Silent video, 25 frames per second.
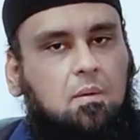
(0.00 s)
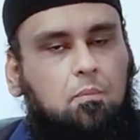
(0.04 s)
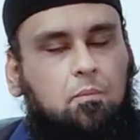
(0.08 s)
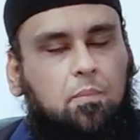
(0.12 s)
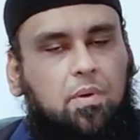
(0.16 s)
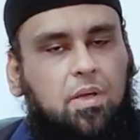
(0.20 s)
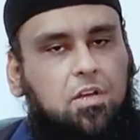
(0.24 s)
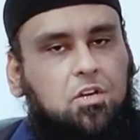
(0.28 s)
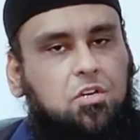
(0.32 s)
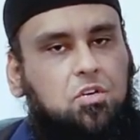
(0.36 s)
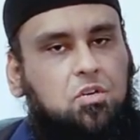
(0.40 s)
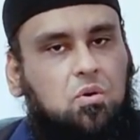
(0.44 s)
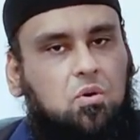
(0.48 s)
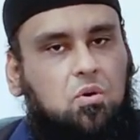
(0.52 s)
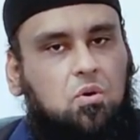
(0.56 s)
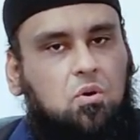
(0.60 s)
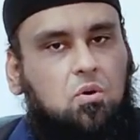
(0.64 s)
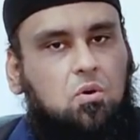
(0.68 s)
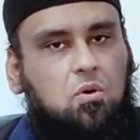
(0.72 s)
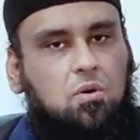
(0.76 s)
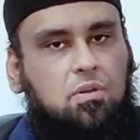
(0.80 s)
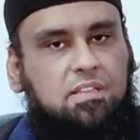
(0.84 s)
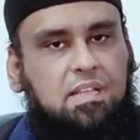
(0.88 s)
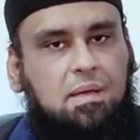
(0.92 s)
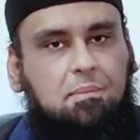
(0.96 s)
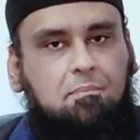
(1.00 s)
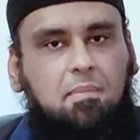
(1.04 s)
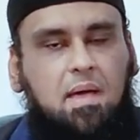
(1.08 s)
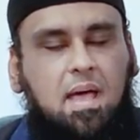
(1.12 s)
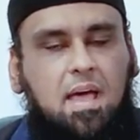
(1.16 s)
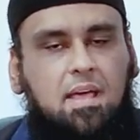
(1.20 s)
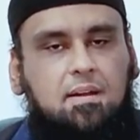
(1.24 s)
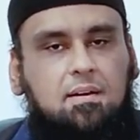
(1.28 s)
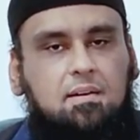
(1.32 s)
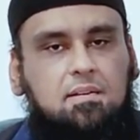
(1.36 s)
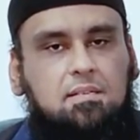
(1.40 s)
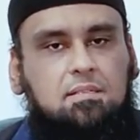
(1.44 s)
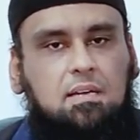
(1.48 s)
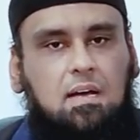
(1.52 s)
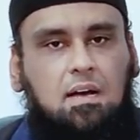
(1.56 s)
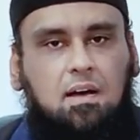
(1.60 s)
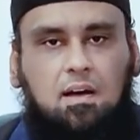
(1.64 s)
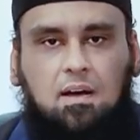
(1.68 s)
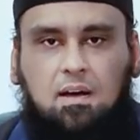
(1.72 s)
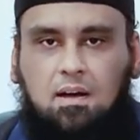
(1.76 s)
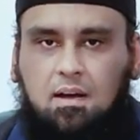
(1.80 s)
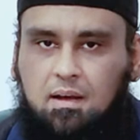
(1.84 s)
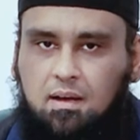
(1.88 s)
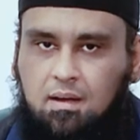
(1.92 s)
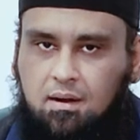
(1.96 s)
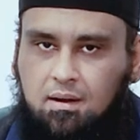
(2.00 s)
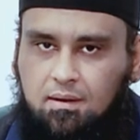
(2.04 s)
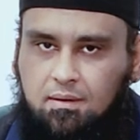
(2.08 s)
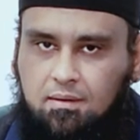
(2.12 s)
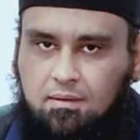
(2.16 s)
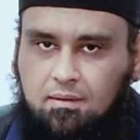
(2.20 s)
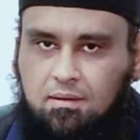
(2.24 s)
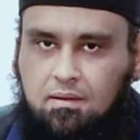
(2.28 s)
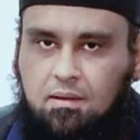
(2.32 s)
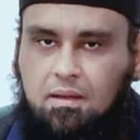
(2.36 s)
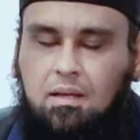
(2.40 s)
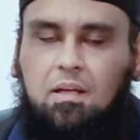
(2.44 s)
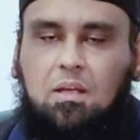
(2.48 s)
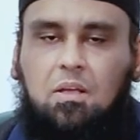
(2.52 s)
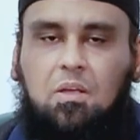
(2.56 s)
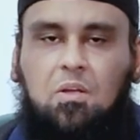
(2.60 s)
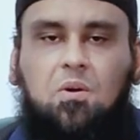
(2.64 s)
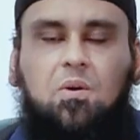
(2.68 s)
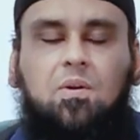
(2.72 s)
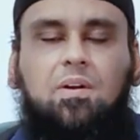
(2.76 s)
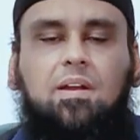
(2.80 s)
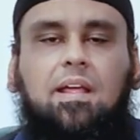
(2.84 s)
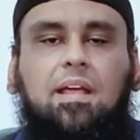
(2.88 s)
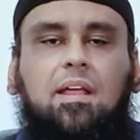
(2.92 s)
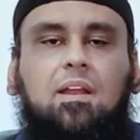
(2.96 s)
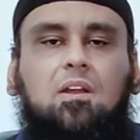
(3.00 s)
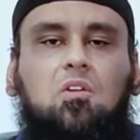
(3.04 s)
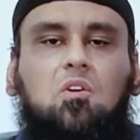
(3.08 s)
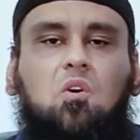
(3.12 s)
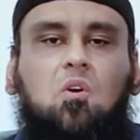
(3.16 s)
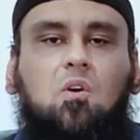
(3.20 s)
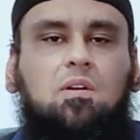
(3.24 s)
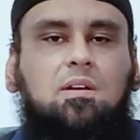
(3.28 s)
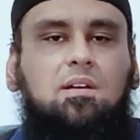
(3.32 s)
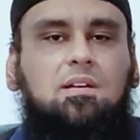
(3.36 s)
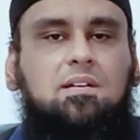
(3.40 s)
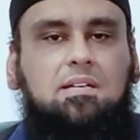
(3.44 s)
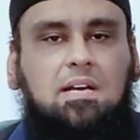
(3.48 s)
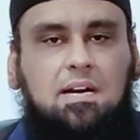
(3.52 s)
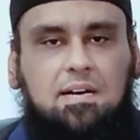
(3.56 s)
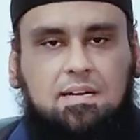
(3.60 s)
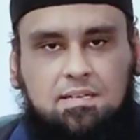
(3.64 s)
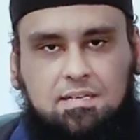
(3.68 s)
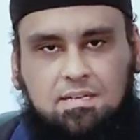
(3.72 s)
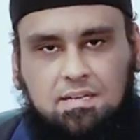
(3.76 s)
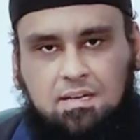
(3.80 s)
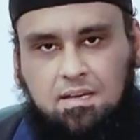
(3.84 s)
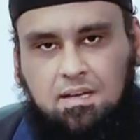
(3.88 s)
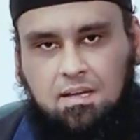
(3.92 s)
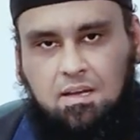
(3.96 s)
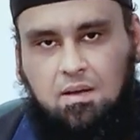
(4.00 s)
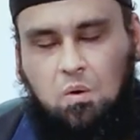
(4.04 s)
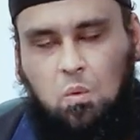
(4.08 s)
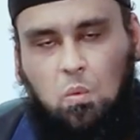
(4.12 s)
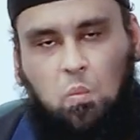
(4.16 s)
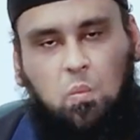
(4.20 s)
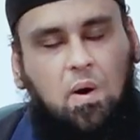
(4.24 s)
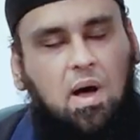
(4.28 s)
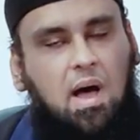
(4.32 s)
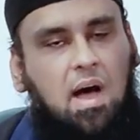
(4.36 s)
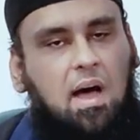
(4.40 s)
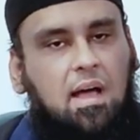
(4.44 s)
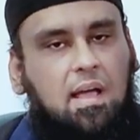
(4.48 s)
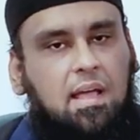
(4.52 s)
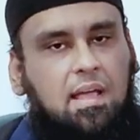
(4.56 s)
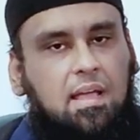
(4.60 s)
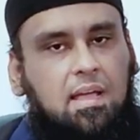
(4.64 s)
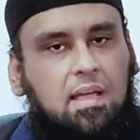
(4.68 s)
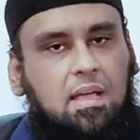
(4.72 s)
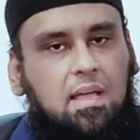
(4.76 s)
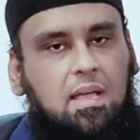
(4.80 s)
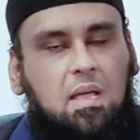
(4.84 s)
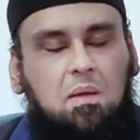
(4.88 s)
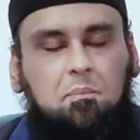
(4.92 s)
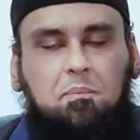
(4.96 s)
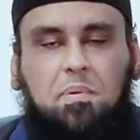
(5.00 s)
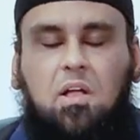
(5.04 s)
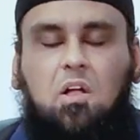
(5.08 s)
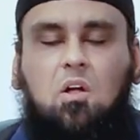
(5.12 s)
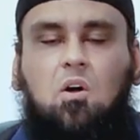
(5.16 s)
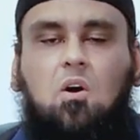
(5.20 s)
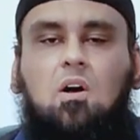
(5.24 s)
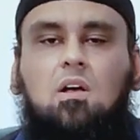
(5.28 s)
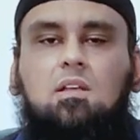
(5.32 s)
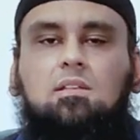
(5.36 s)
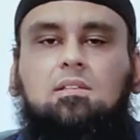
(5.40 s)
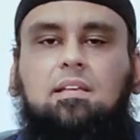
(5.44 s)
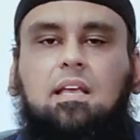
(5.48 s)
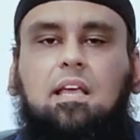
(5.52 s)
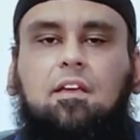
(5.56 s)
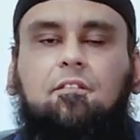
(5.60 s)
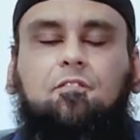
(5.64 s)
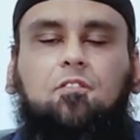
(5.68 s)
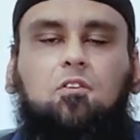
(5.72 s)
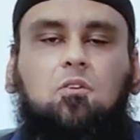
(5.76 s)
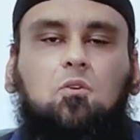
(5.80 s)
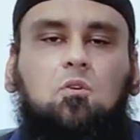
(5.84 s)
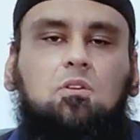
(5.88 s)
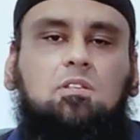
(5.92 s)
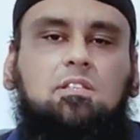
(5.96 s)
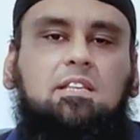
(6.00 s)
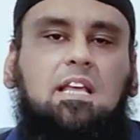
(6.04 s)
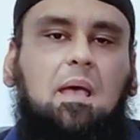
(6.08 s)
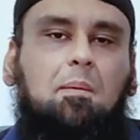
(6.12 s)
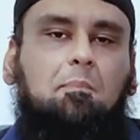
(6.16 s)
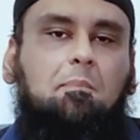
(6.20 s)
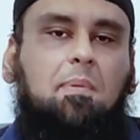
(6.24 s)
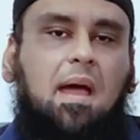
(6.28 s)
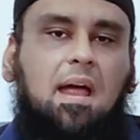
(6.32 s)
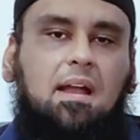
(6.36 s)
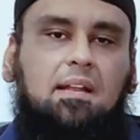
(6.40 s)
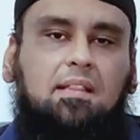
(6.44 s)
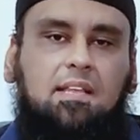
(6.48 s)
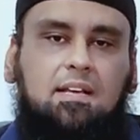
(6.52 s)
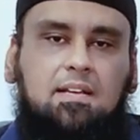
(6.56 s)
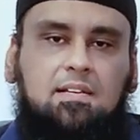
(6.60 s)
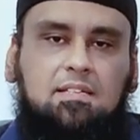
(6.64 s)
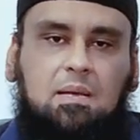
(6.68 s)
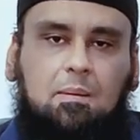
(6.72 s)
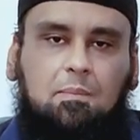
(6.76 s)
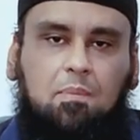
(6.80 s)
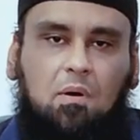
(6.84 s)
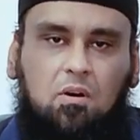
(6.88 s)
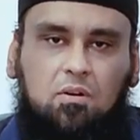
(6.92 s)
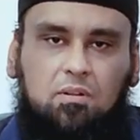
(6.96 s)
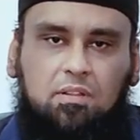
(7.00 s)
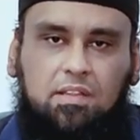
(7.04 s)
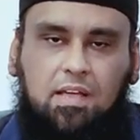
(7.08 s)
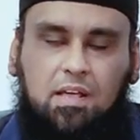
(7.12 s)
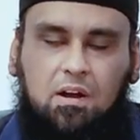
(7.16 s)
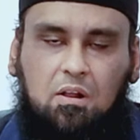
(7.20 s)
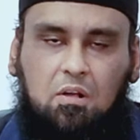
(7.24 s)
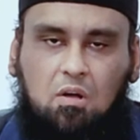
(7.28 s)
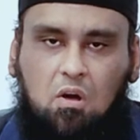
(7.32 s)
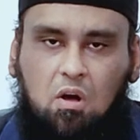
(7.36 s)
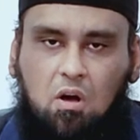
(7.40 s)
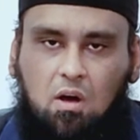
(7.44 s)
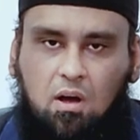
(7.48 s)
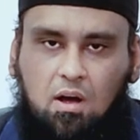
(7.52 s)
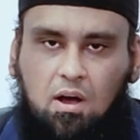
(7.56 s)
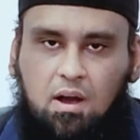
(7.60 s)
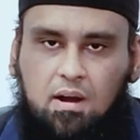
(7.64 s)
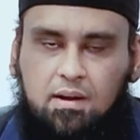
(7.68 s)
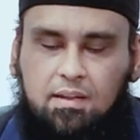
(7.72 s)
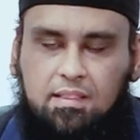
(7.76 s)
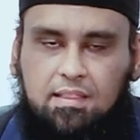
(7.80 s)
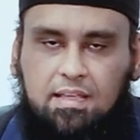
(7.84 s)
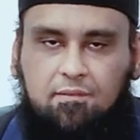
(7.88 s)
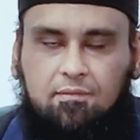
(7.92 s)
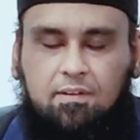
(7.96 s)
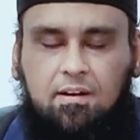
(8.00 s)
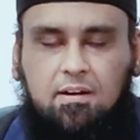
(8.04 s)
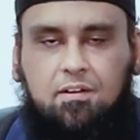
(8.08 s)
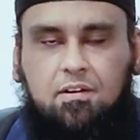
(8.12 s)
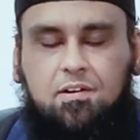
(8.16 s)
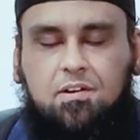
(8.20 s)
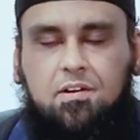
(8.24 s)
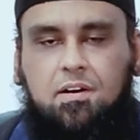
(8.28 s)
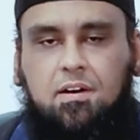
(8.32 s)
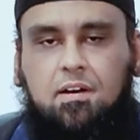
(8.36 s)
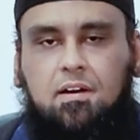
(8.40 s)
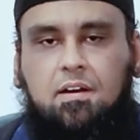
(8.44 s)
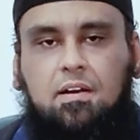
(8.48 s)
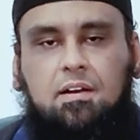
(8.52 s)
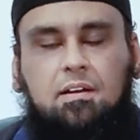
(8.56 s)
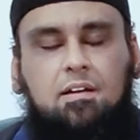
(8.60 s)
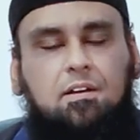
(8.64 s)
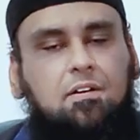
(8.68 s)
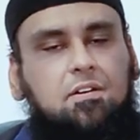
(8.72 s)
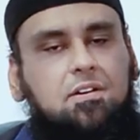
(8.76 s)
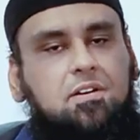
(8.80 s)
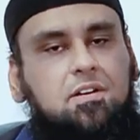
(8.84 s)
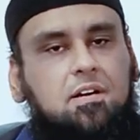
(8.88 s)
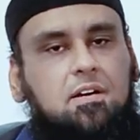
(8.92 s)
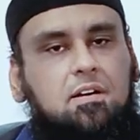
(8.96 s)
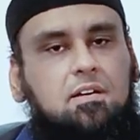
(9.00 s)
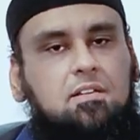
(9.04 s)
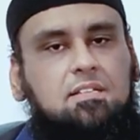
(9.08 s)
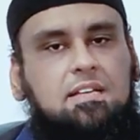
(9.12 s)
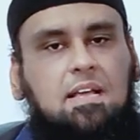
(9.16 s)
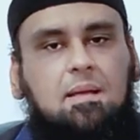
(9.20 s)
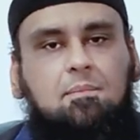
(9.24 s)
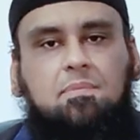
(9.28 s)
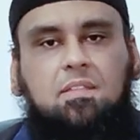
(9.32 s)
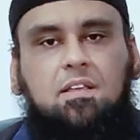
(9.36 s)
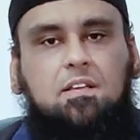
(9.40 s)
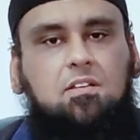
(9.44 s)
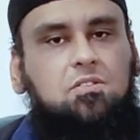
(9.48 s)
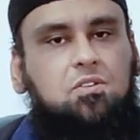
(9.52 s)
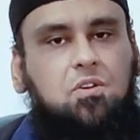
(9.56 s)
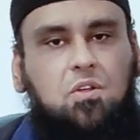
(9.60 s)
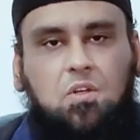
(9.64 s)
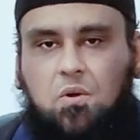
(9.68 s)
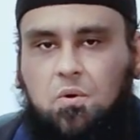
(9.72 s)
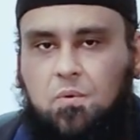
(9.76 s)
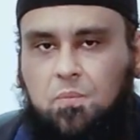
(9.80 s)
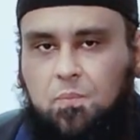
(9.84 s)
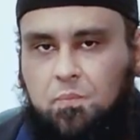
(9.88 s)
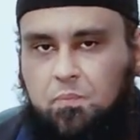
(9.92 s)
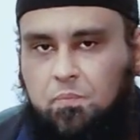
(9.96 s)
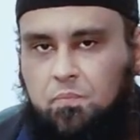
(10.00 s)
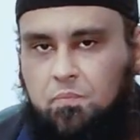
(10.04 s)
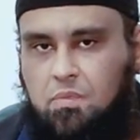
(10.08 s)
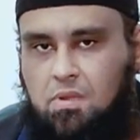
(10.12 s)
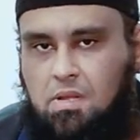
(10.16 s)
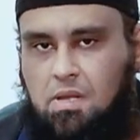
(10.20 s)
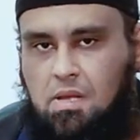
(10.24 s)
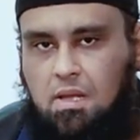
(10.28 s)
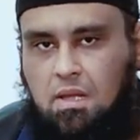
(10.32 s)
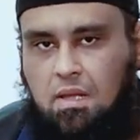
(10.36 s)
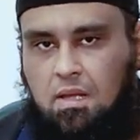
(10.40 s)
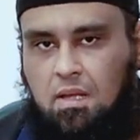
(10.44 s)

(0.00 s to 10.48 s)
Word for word: make sure the manners are good in conduct. Why? Because if you say bad things about their God, they will return in return same things to you.